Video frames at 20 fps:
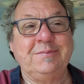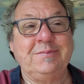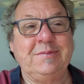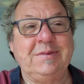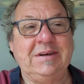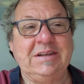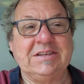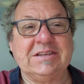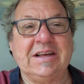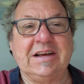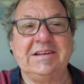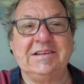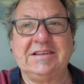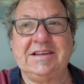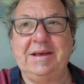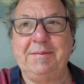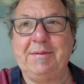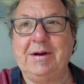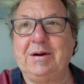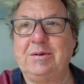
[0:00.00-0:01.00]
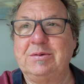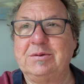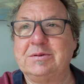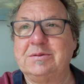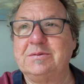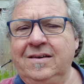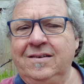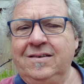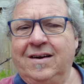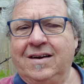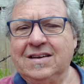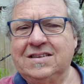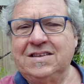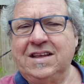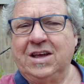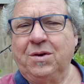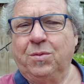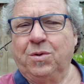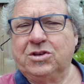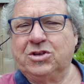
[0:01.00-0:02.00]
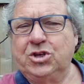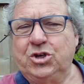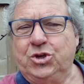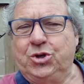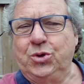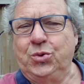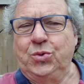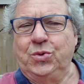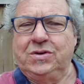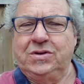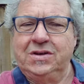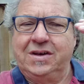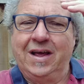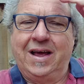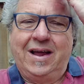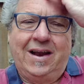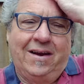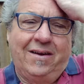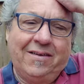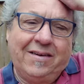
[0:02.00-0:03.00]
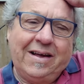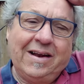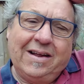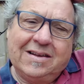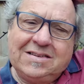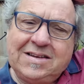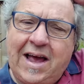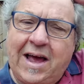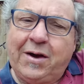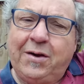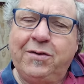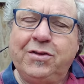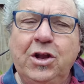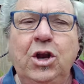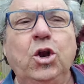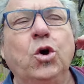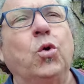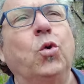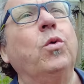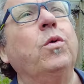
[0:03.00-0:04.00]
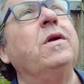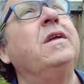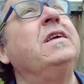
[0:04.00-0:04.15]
In this case, keep cold. I was thinking what to do today, and I'm going to tackle the lawn.